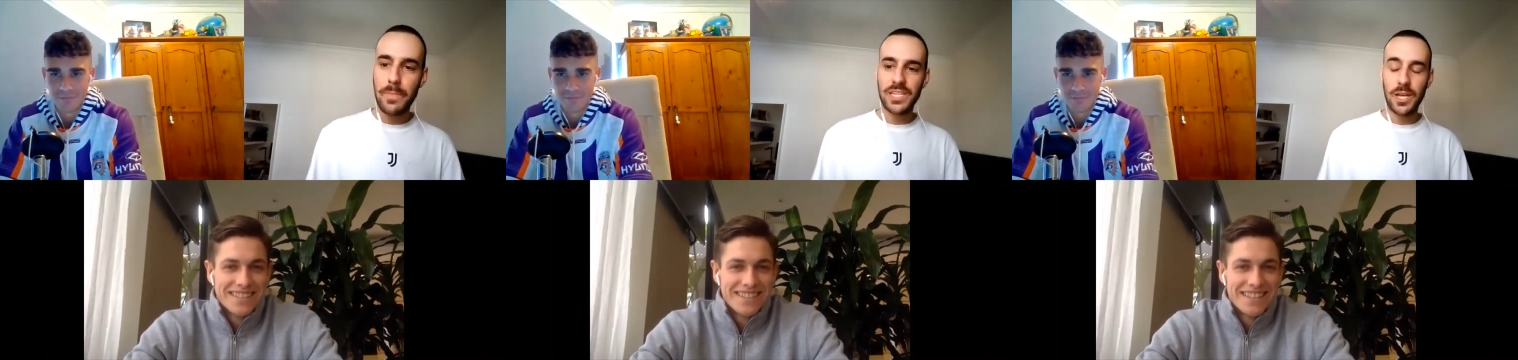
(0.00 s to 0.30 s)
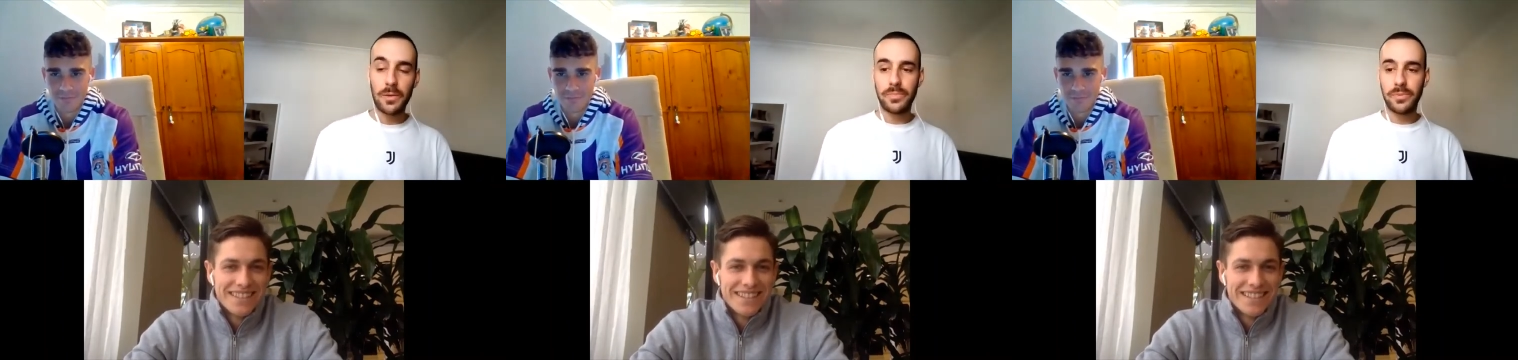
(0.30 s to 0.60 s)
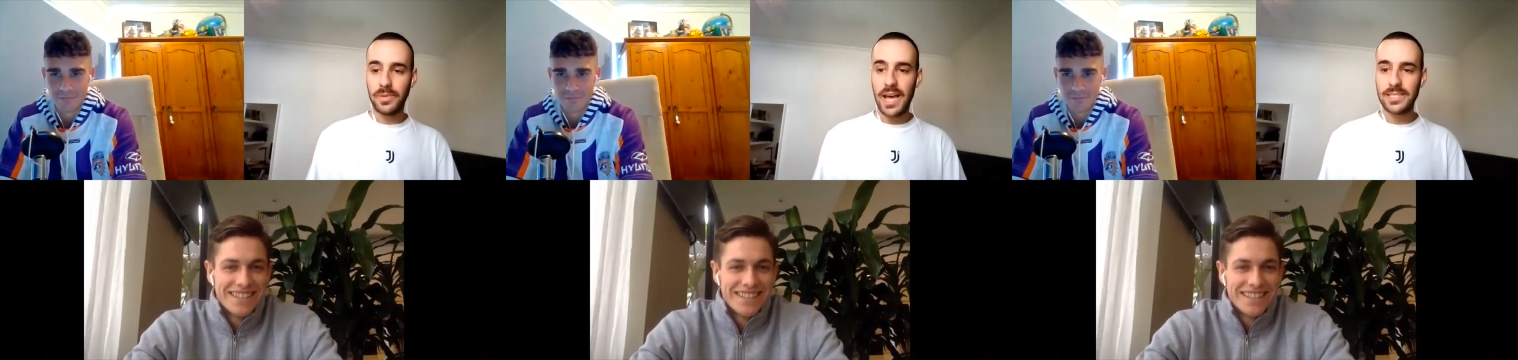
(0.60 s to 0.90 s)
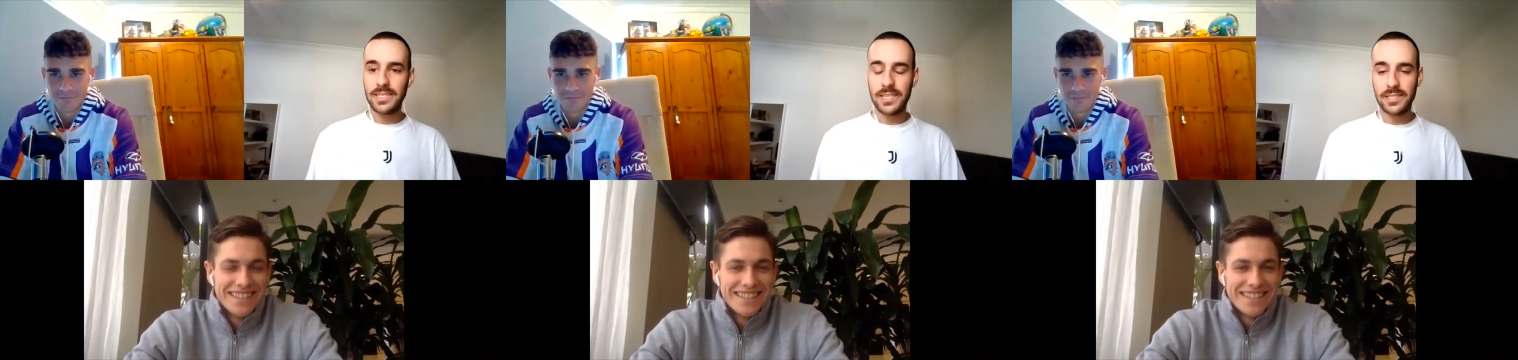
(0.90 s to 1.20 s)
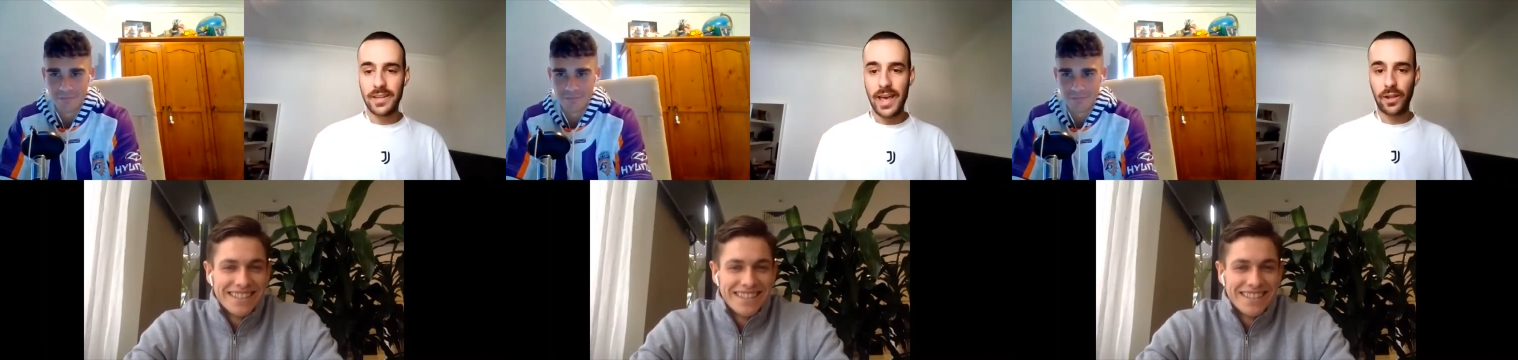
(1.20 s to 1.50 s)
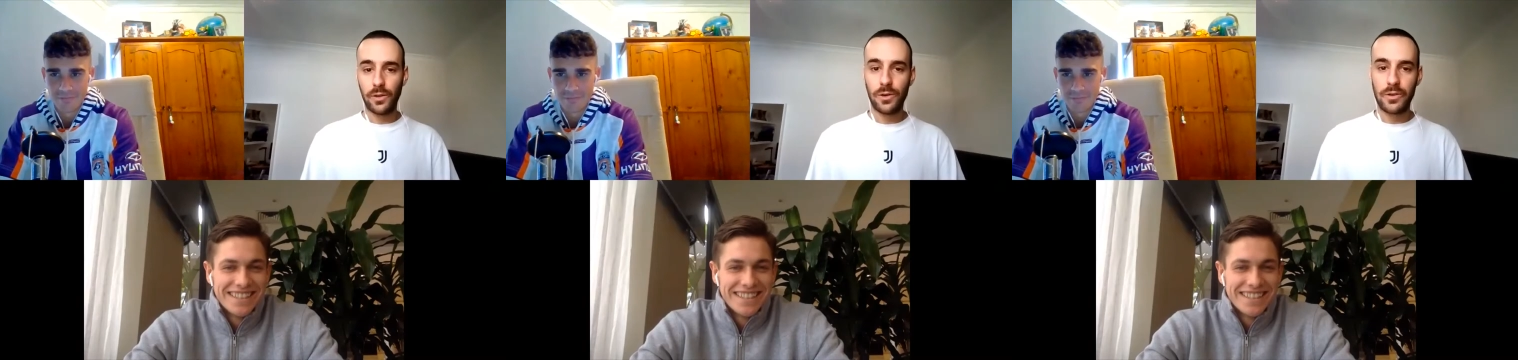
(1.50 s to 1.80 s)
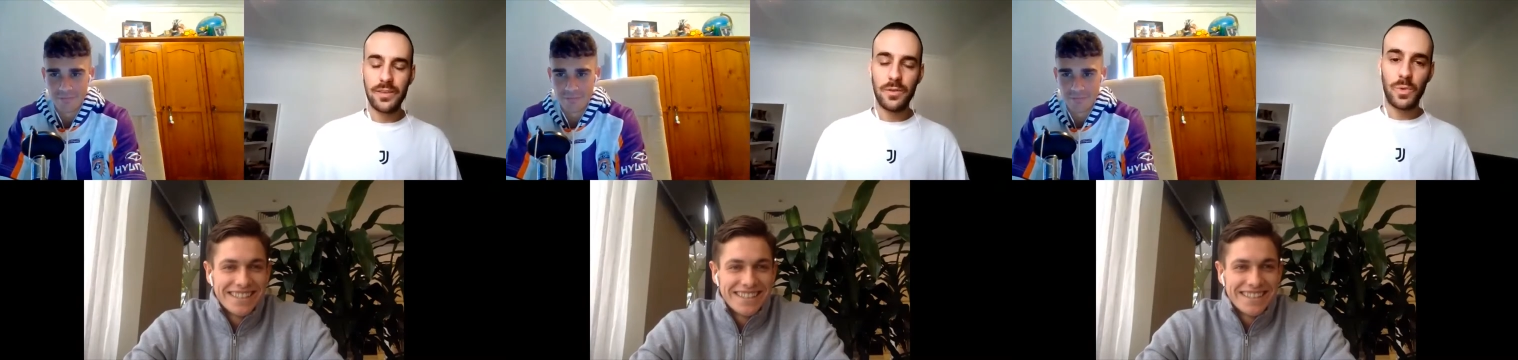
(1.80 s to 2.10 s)
Speaker 1: match up last season at
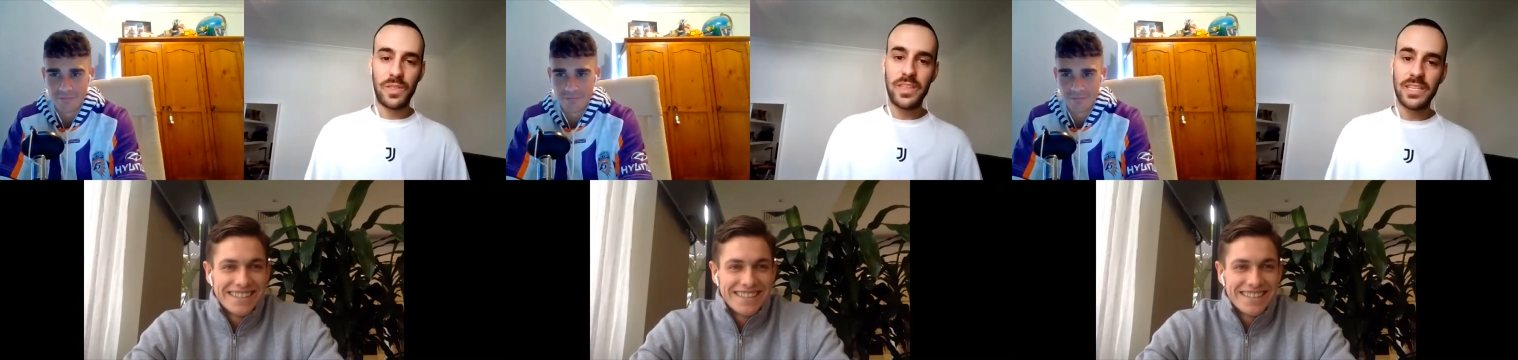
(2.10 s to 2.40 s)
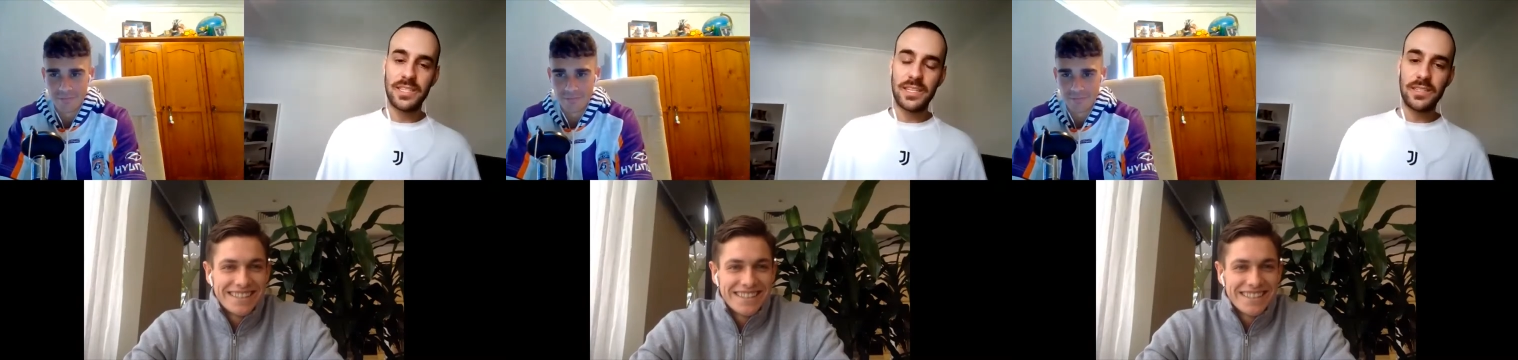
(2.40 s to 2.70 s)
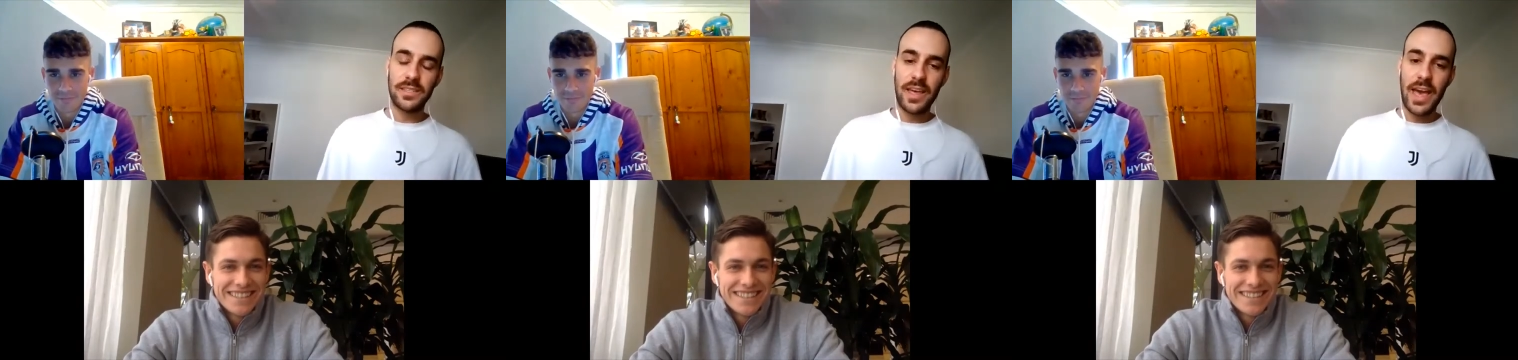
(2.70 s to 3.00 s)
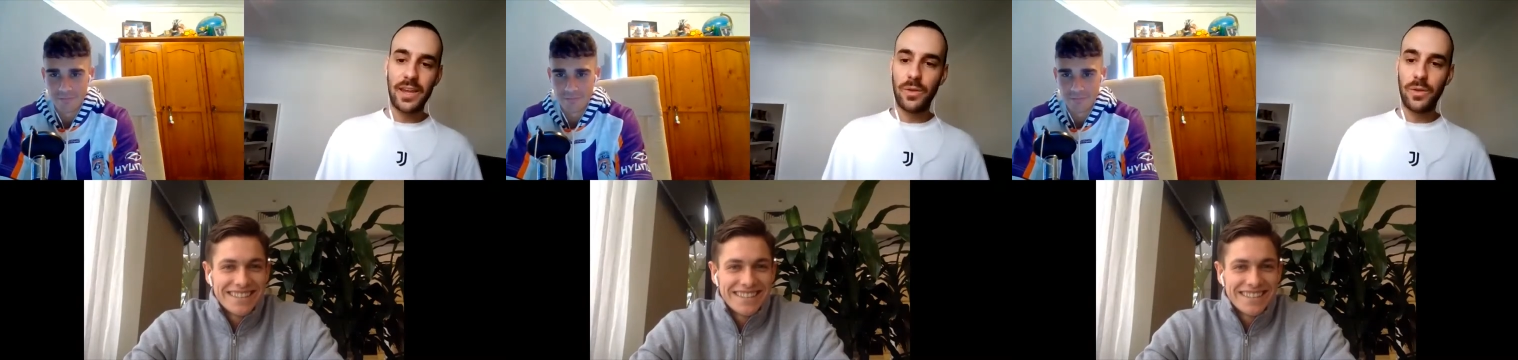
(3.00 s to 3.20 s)
Glory with this season